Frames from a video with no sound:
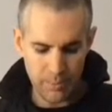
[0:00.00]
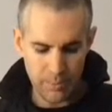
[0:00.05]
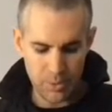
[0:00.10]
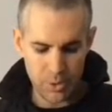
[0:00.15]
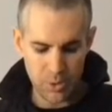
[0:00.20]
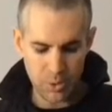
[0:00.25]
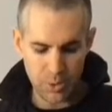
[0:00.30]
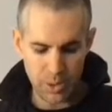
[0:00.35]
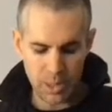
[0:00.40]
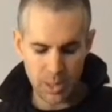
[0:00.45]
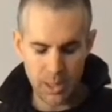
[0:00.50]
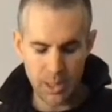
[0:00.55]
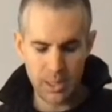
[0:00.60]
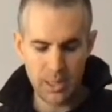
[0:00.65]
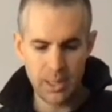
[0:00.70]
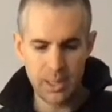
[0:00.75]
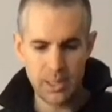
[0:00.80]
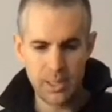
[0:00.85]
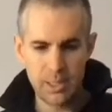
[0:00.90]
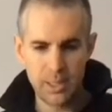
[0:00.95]
so that it
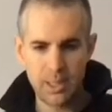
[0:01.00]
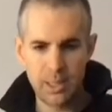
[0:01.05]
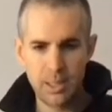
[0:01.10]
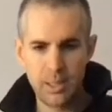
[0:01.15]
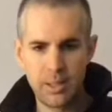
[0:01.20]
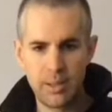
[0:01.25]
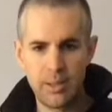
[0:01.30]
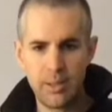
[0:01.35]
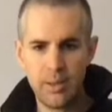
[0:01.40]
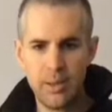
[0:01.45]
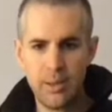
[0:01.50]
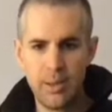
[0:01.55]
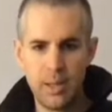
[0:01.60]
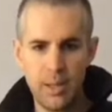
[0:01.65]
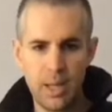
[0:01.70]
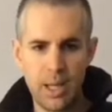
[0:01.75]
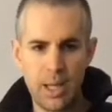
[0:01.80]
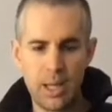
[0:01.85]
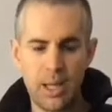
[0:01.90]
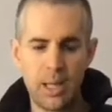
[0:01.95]
doesn't,
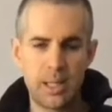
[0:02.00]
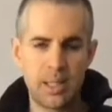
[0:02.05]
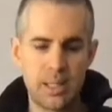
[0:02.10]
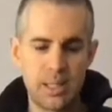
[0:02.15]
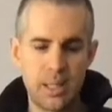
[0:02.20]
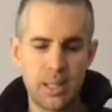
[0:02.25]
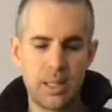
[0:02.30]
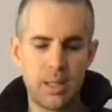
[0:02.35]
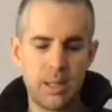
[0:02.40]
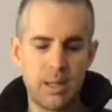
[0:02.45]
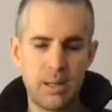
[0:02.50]
I guess it